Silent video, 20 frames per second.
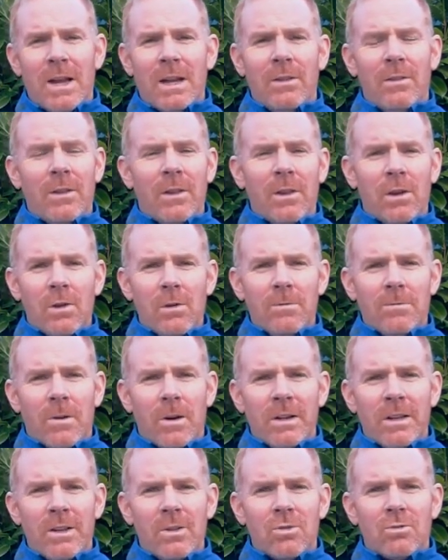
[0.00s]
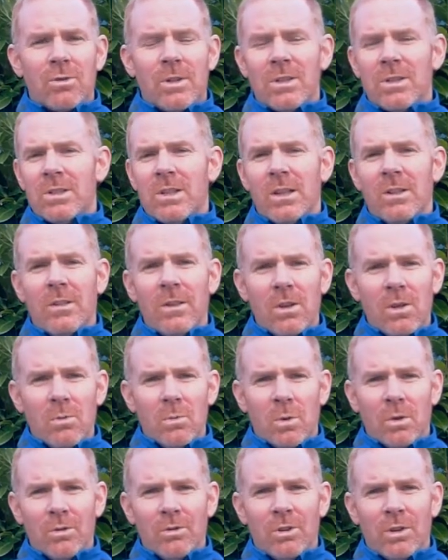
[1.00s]
anything that you find interesting that you
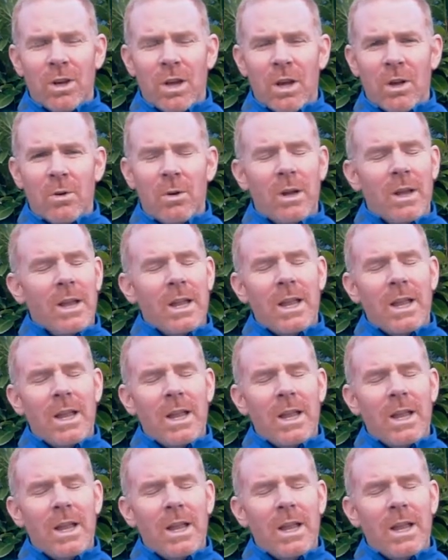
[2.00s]
want to know,